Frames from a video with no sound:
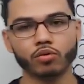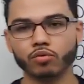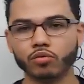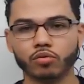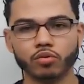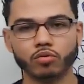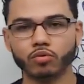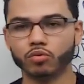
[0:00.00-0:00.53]

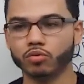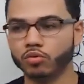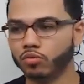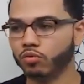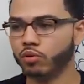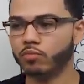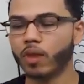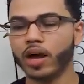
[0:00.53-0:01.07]

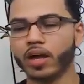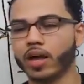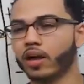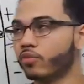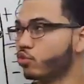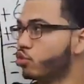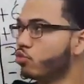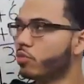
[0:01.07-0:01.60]
we might
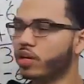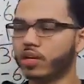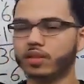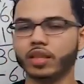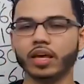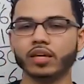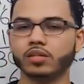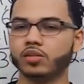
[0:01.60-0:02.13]
have too many
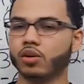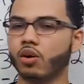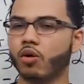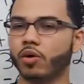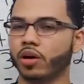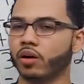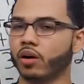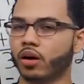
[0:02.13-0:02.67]
things
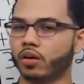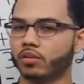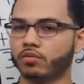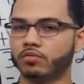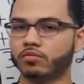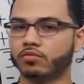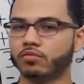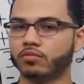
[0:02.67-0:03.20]
going on,
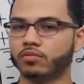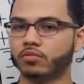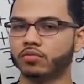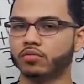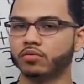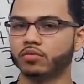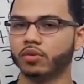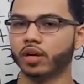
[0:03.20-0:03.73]

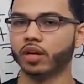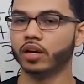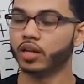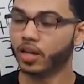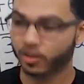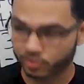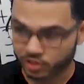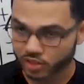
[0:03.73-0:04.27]
right?
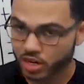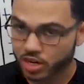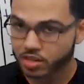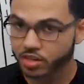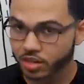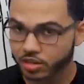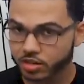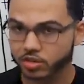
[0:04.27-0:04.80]
And I've
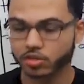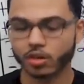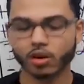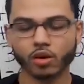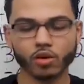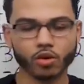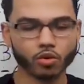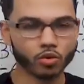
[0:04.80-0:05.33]
seen this
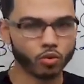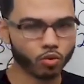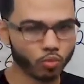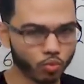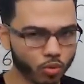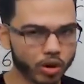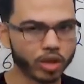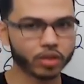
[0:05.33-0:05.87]

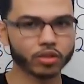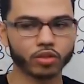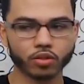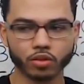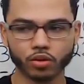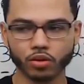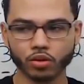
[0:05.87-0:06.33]
with